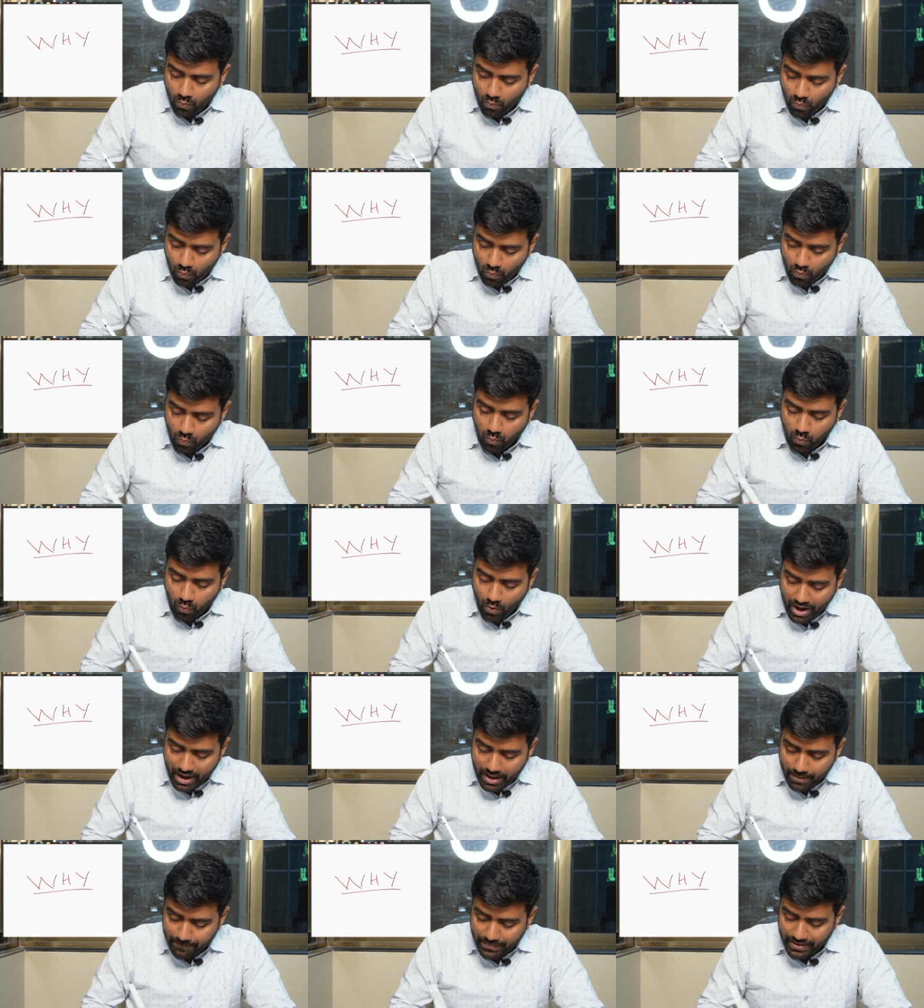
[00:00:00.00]

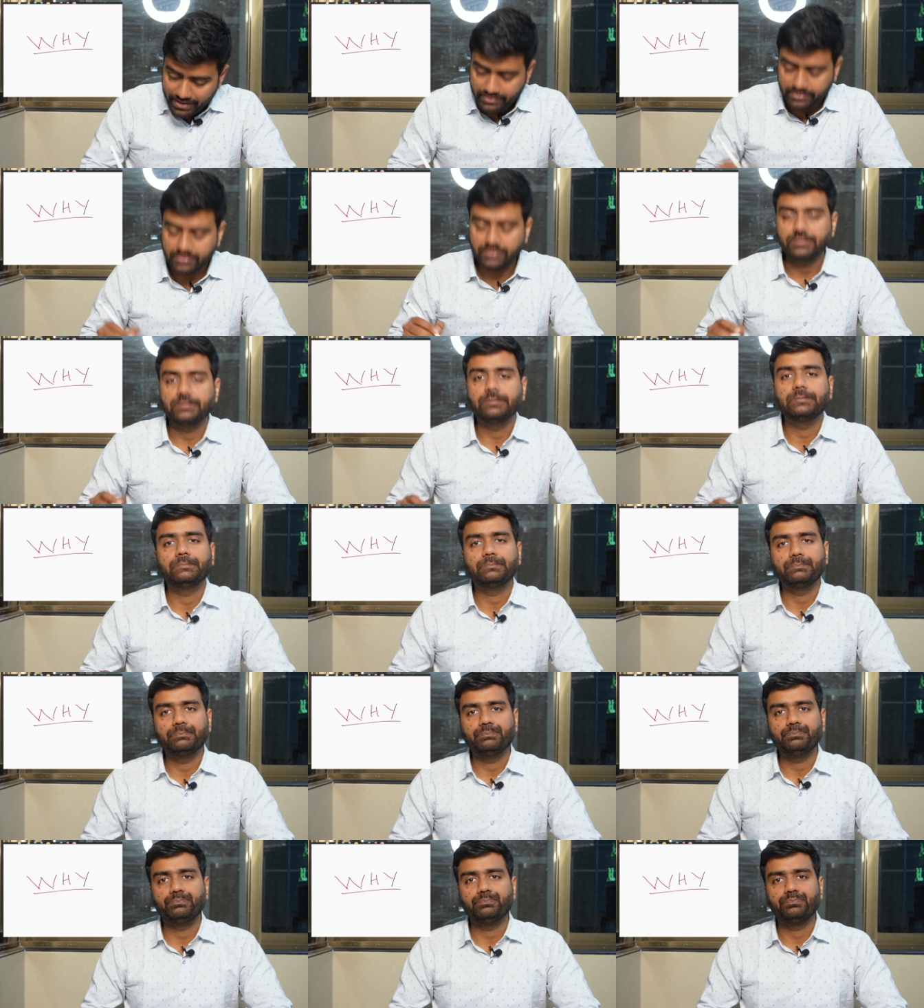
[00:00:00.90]
Why Python?
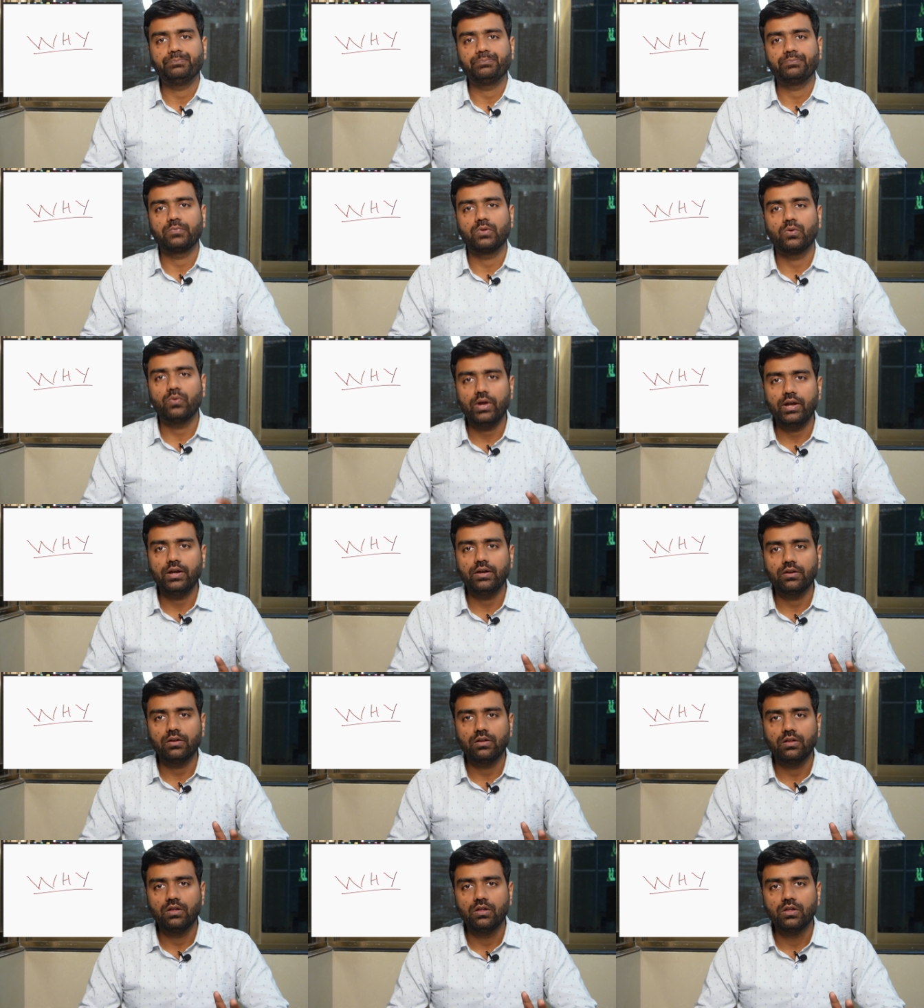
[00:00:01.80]
Right.
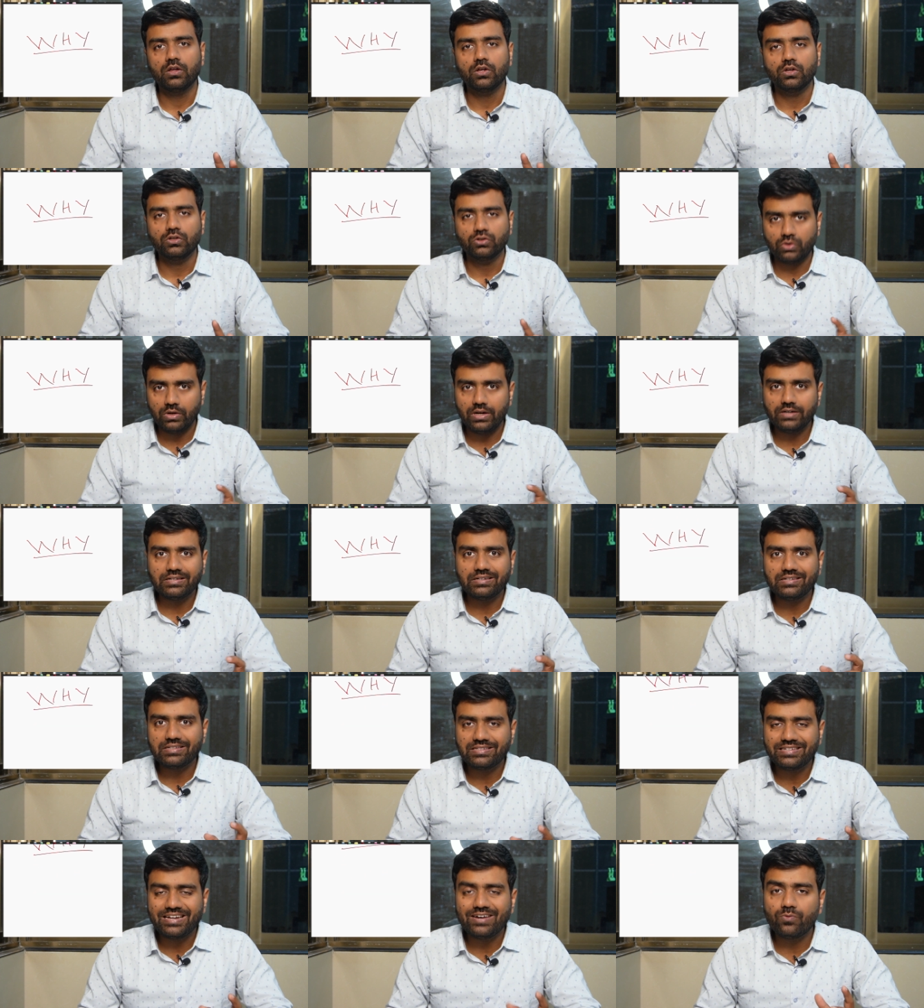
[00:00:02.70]
So let's
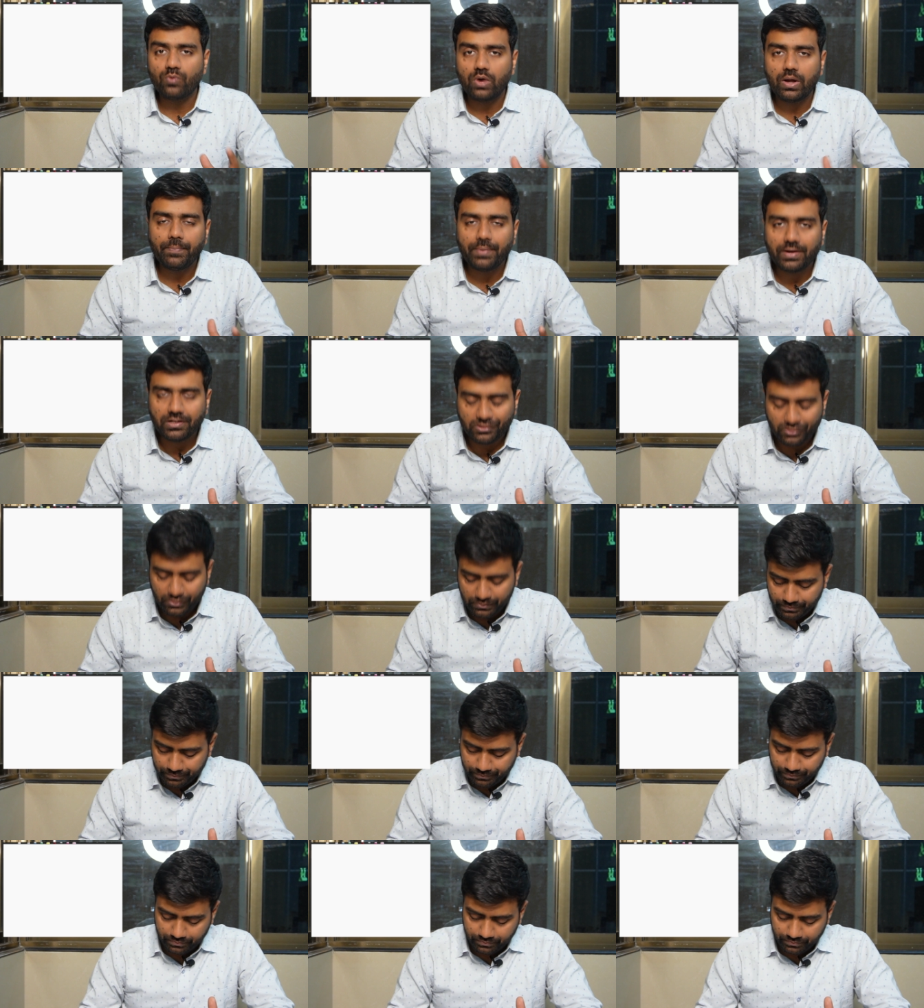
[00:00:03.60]
understand why Python.